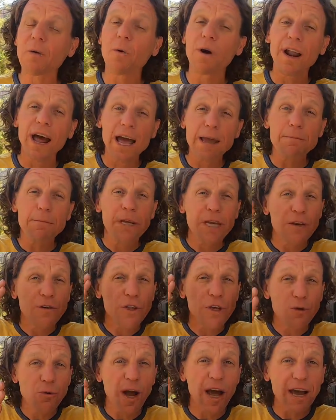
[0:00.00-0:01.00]
When I mean
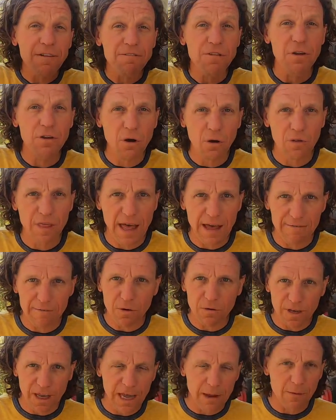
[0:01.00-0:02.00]
you have to know that
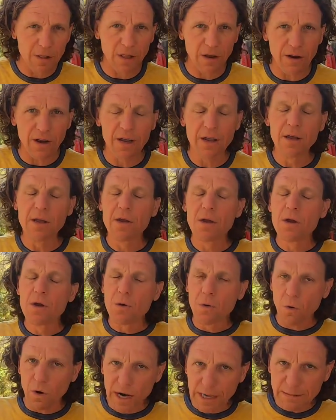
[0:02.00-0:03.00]
vocabulary,
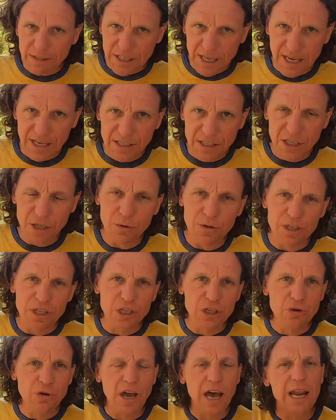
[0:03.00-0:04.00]
what I'm saying to you is
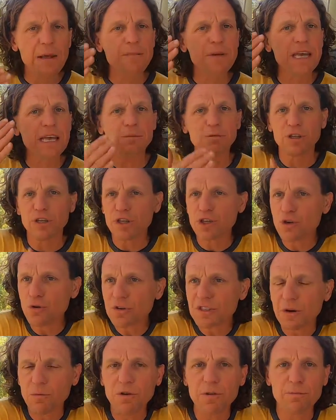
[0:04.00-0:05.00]
you got to be able to
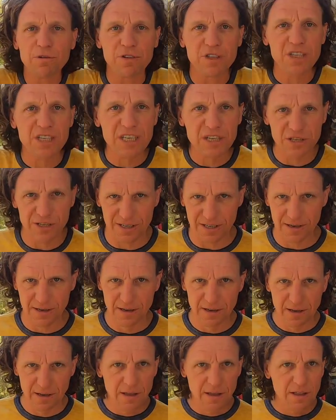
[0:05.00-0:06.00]
use it with precision.
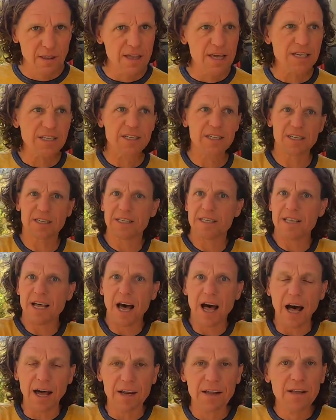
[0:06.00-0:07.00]
This is
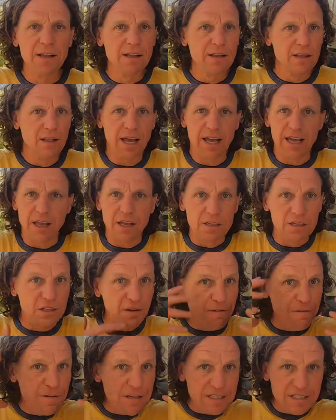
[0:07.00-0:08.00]
not like
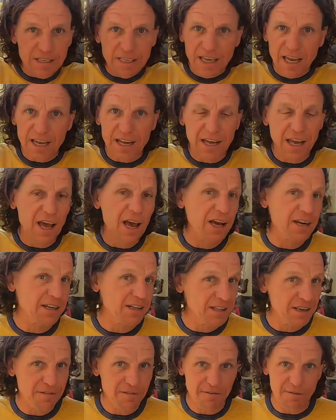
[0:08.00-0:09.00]
sophisticated
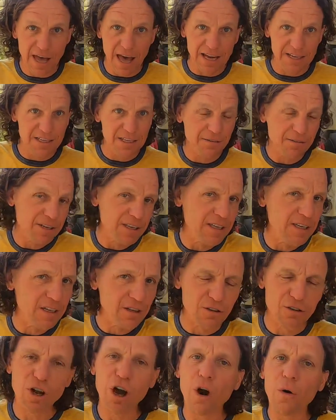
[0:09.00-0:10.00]
cognitive activity
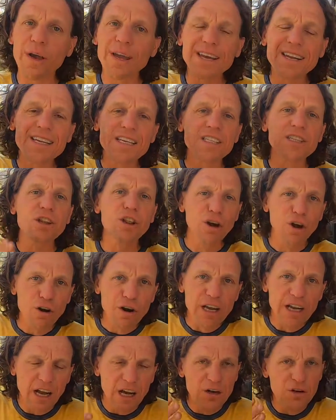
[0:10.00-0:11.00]
here. No, it is
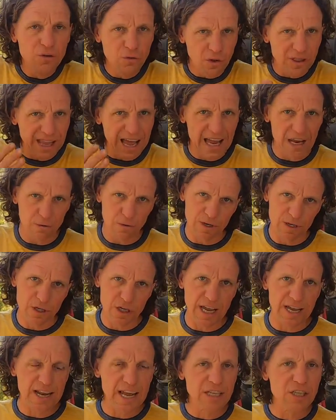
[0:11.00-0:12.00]
learning a new
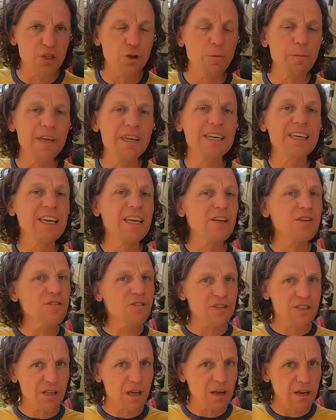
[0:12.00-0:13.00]
language. And as you begin
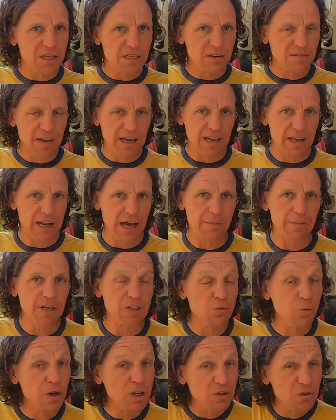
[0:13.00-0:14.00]
your studies of
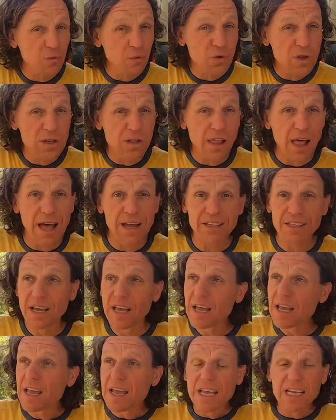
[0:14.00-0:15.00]
economics, what you'll realize
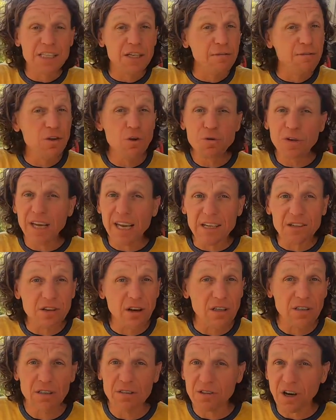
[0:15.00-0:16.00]
is if you can't
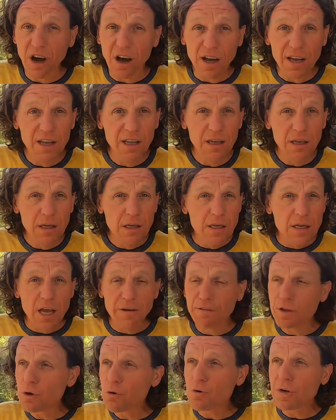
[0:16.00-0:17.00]
talk the talk,
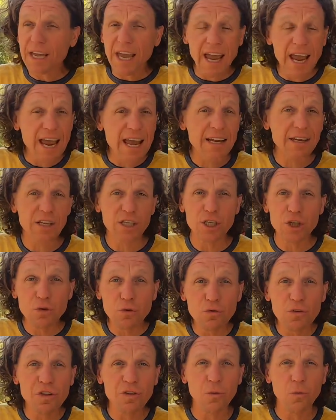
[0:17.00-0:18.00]
if you can't
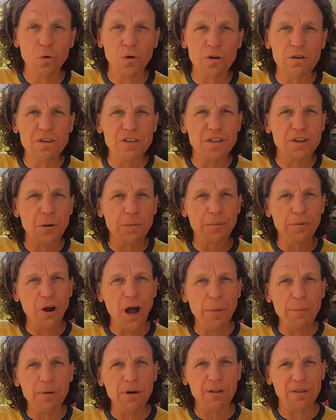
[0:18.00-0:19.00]
use the words in their
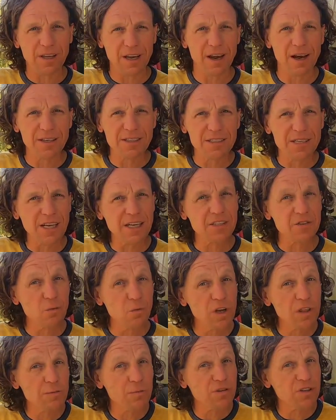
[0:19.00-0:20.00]
proper context
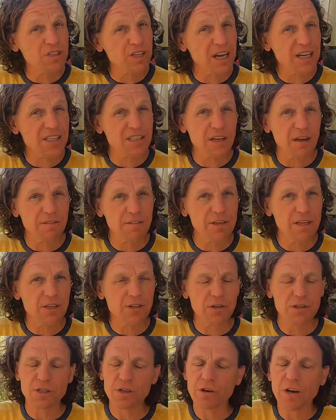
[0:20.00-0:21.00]
with precise
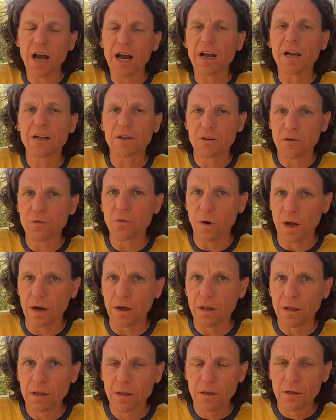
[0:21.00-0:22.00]
definitions, you're not going to do
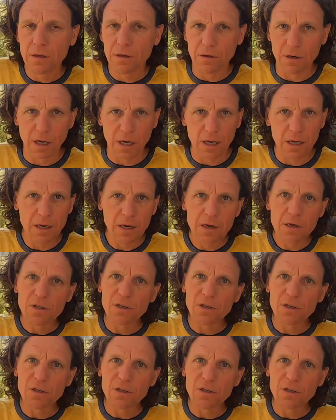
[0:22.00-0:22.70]
well. Okay?